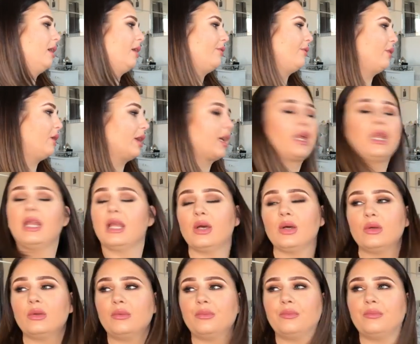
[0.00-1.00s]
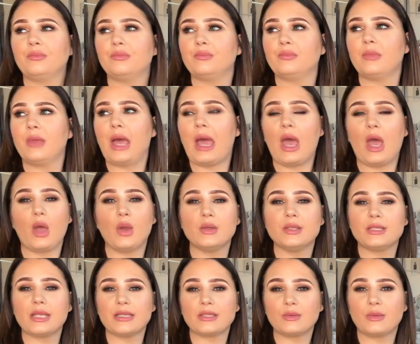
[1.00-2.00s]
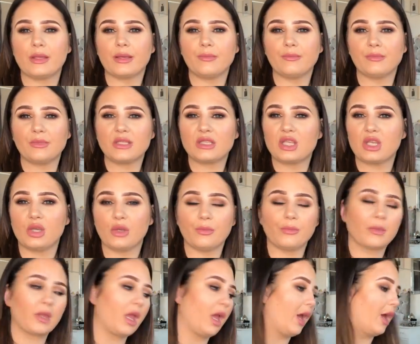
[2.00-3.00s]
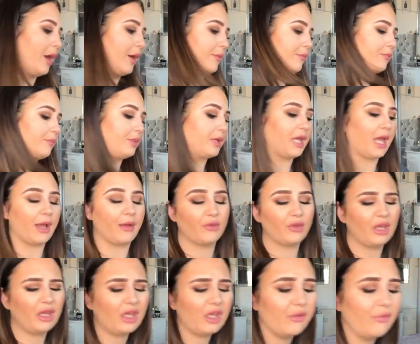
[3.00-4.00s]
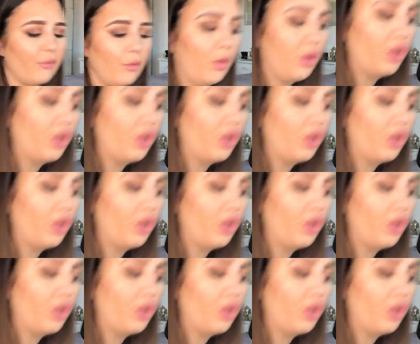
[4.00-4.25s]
I feel like a little air hostess with it. It's cute. But yeah, thank you for